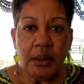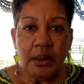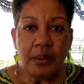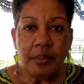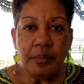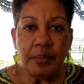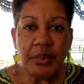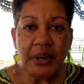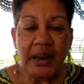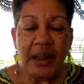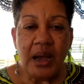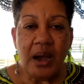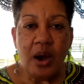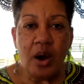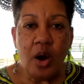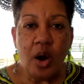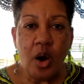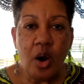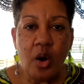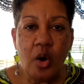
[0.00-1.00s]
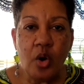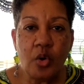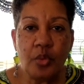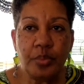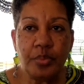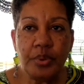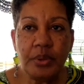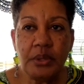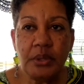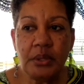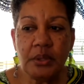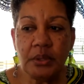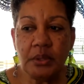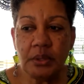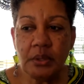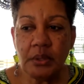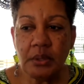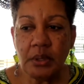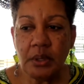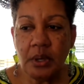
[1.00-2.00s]
But I hope
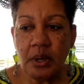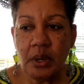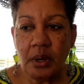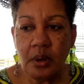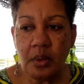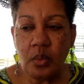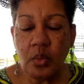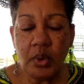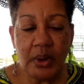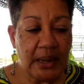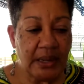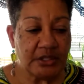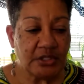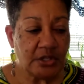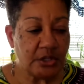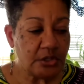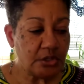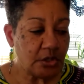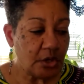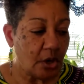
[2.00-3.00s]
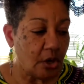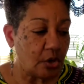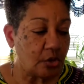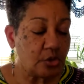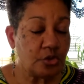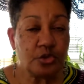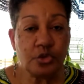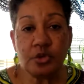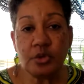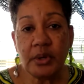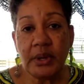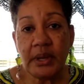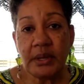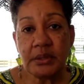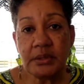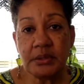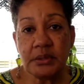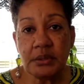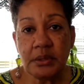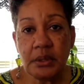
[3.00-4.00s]
what I just told you
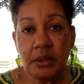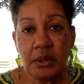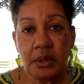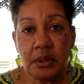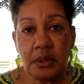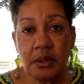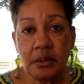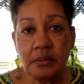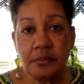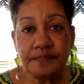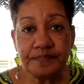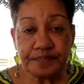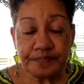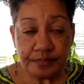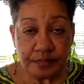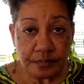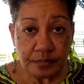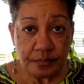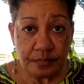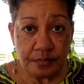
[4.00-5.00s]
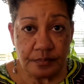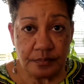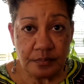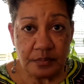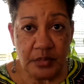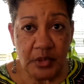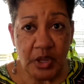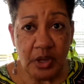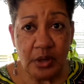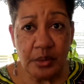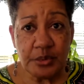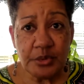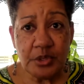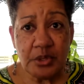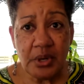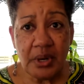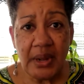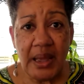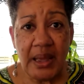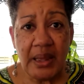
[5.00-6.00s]
has helps you
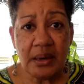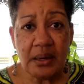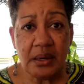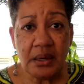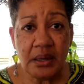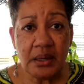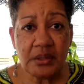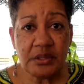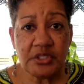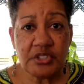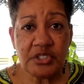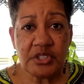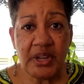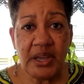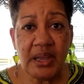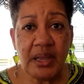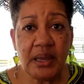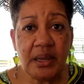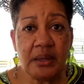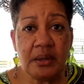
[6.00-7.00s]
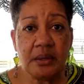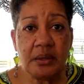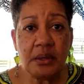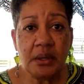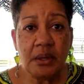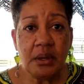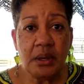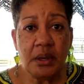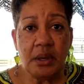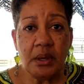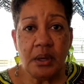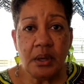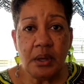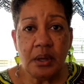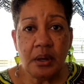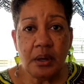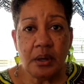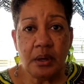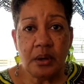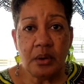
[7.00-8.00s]
to kind of understand
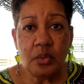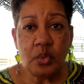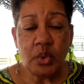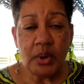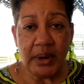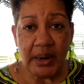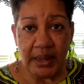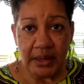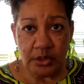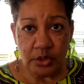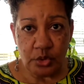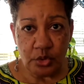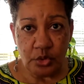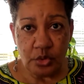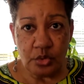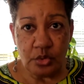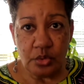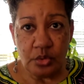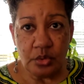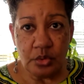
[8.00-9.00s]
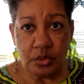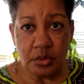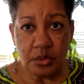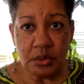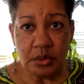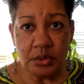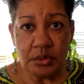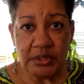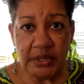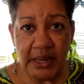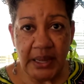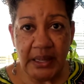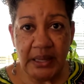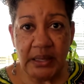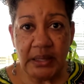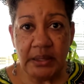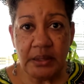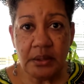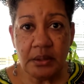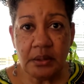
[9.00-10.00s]
what I do
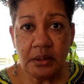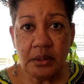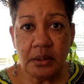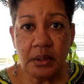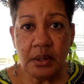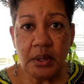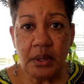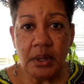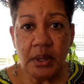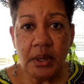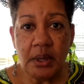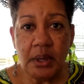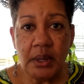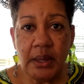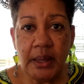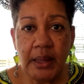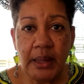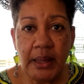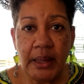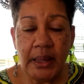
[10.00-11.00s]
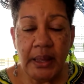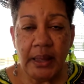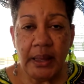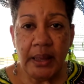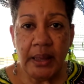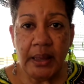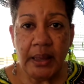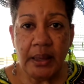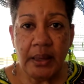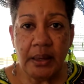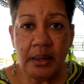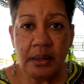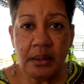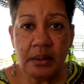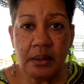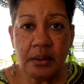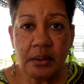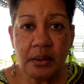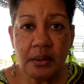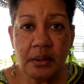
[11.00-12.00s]
daily and